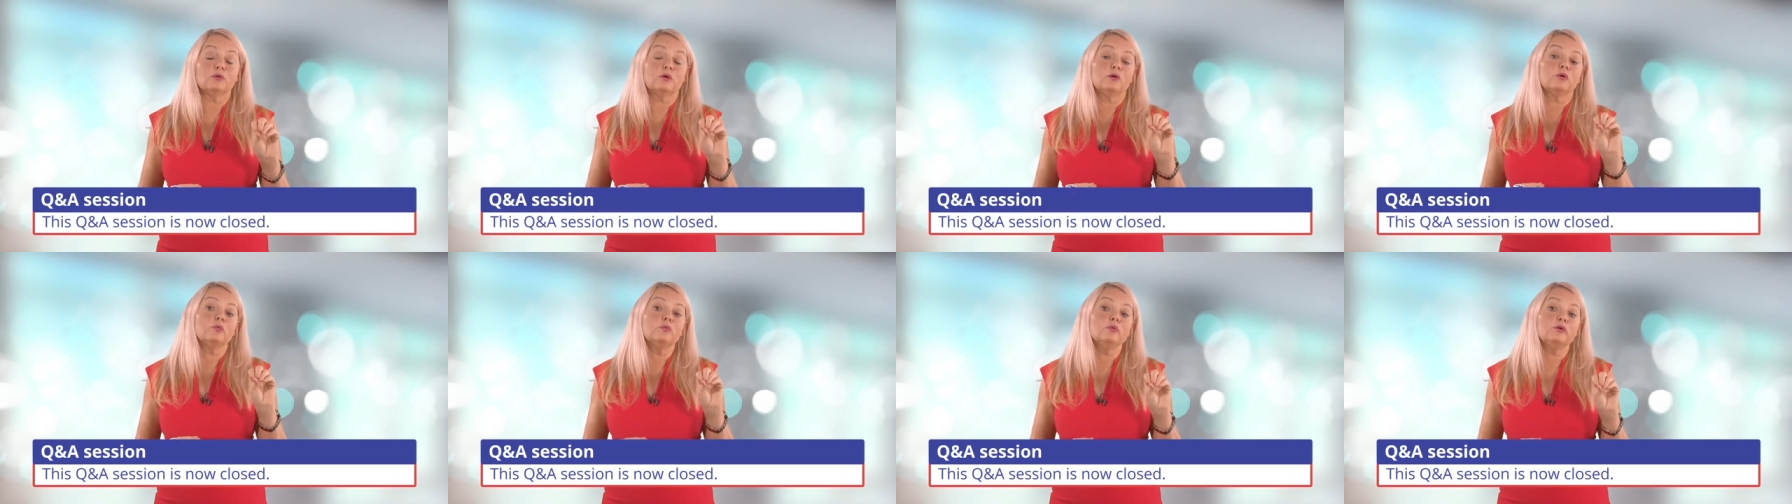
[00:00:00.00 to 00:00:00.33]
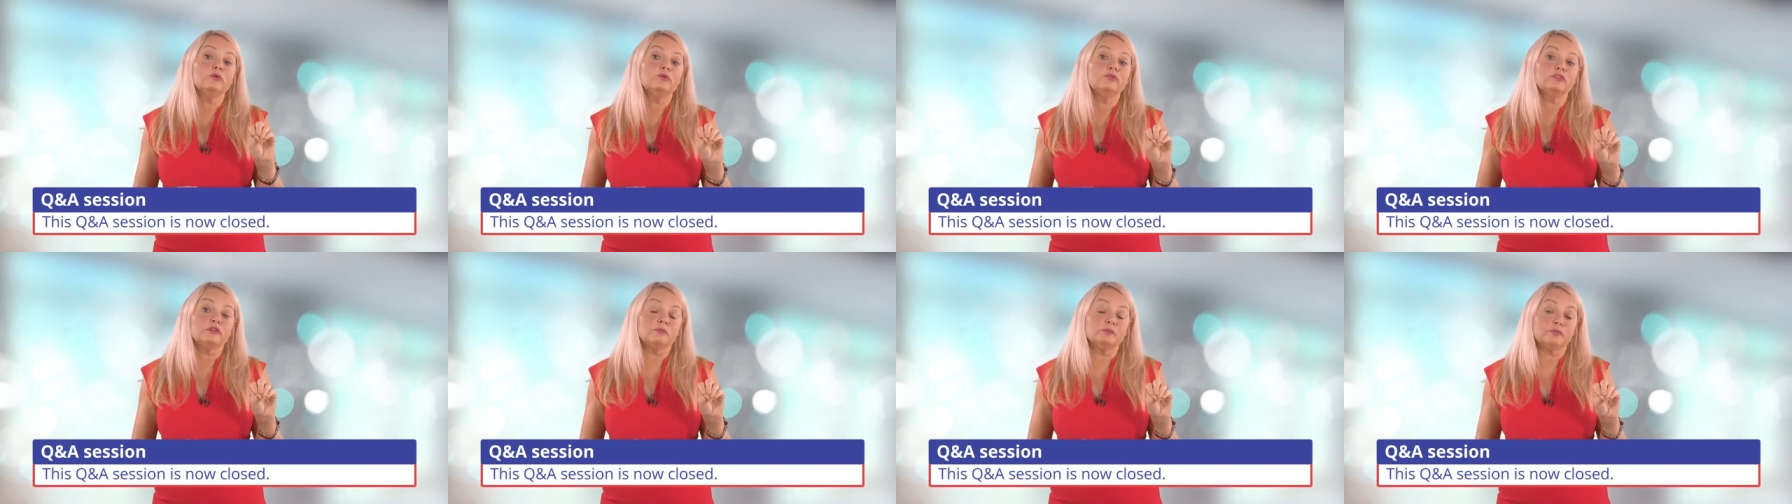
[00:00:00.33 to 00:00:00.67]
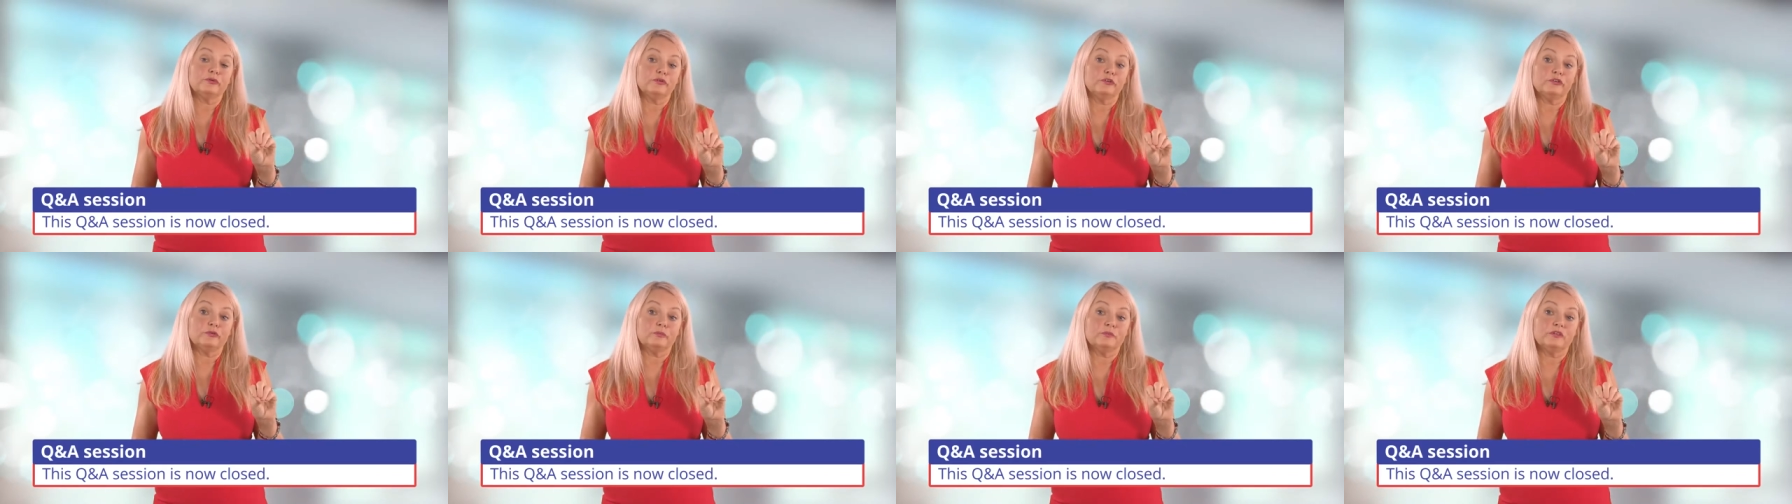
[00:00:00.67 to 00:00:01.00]
or wound
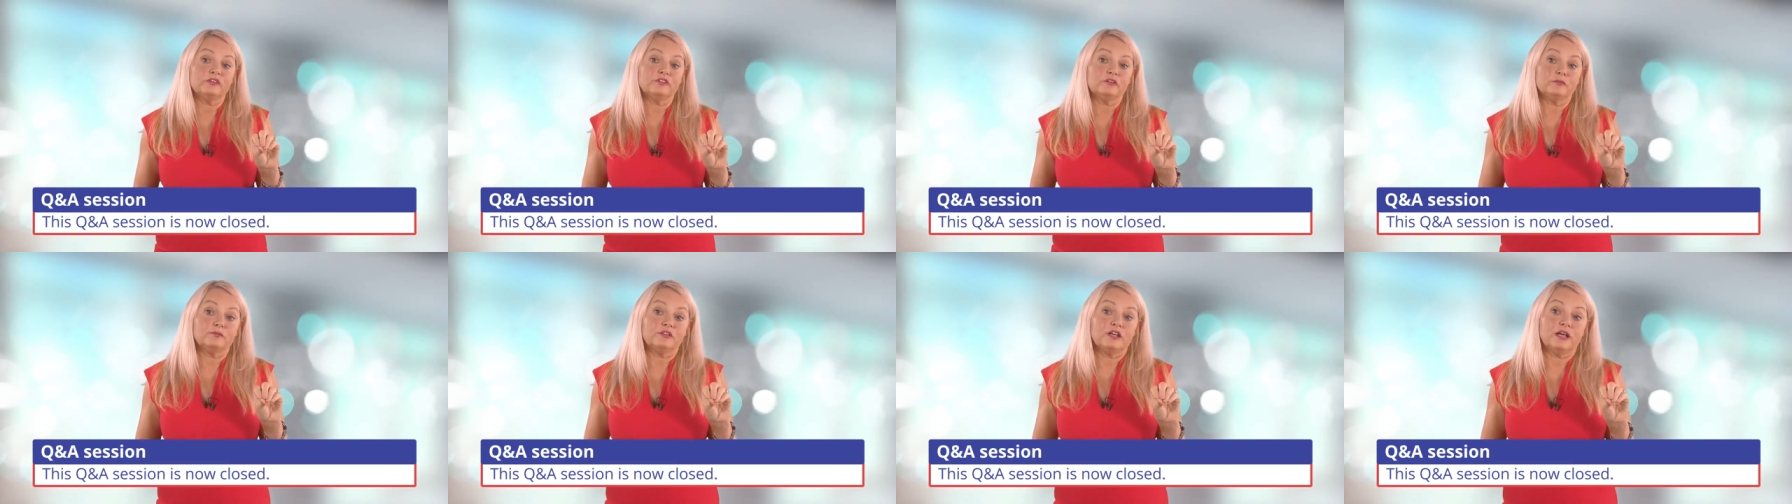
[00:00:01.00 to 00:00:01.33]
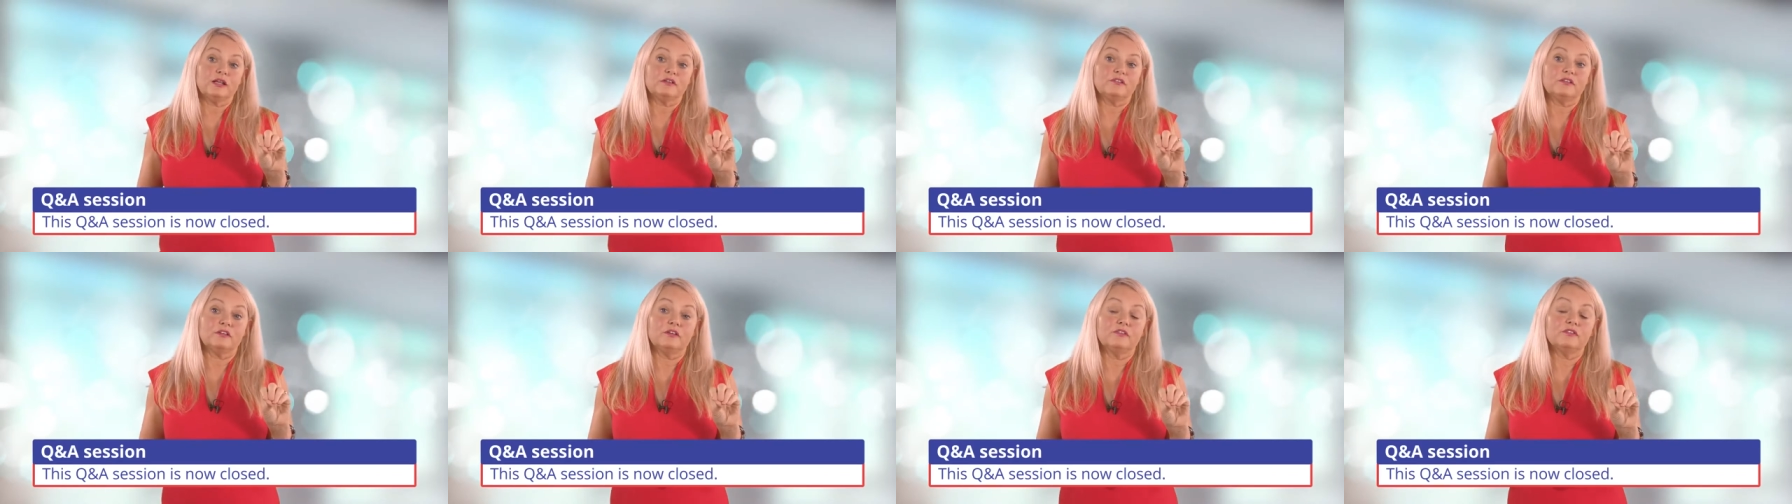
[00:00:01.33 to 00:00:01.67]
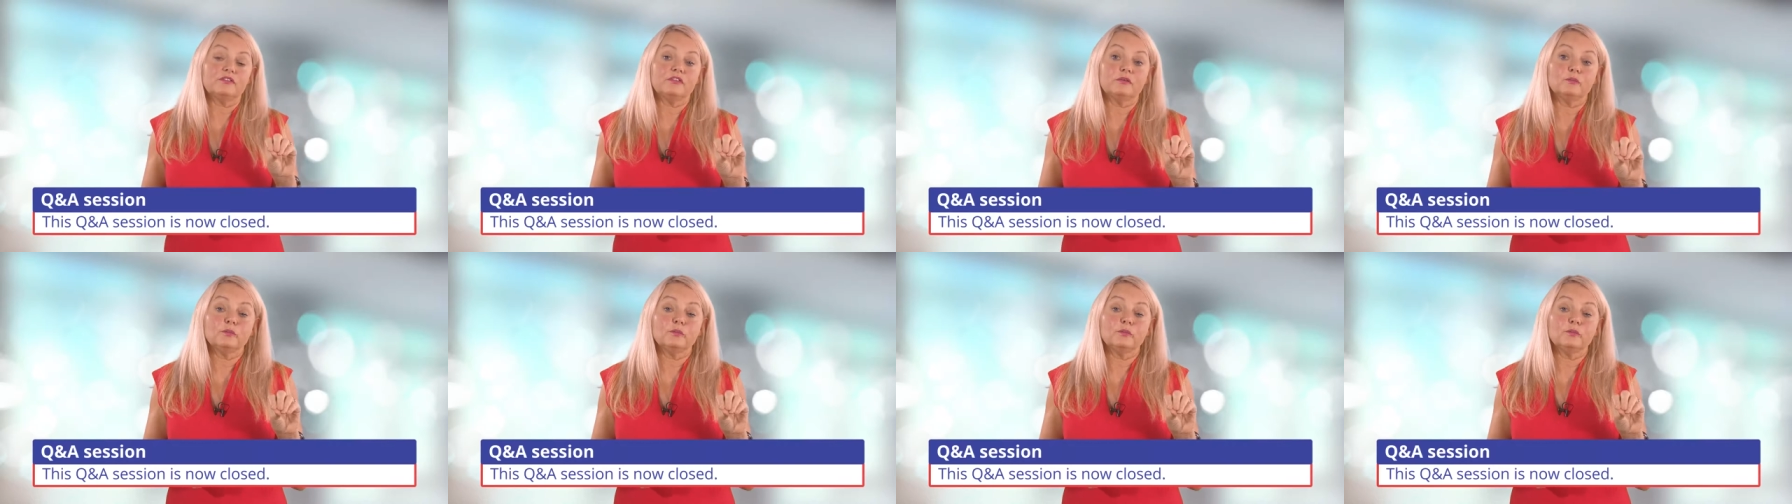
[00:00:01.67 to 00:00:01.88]
improvement objectives.